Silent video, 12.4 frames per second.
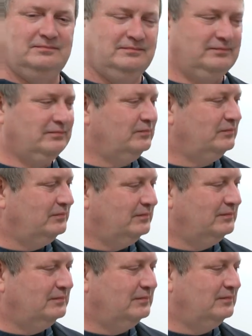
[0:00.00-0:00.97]

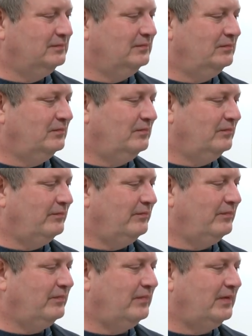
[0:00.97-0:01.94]

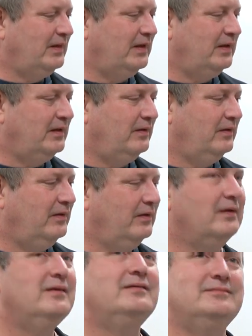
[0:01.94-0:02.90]

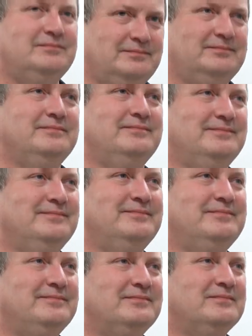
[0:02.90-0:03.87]

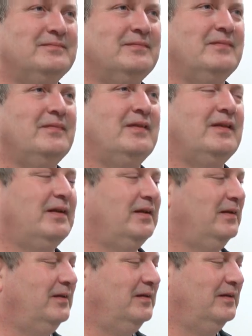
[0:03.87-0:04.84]

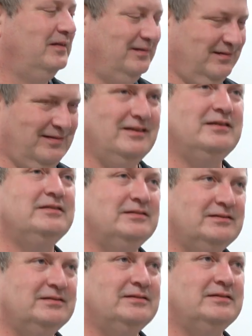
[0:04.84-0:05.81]

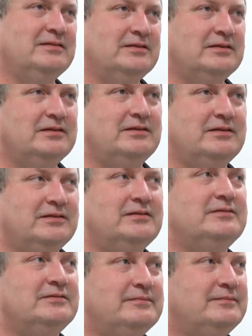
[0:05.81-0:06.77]

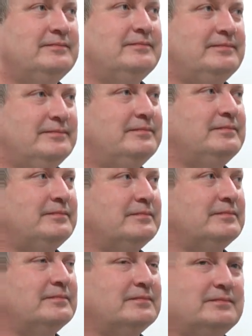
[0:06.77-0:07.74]

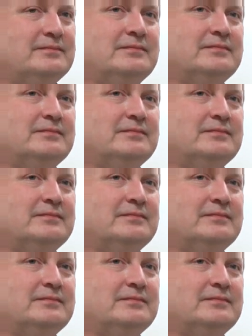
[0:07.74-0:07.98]
[no speech]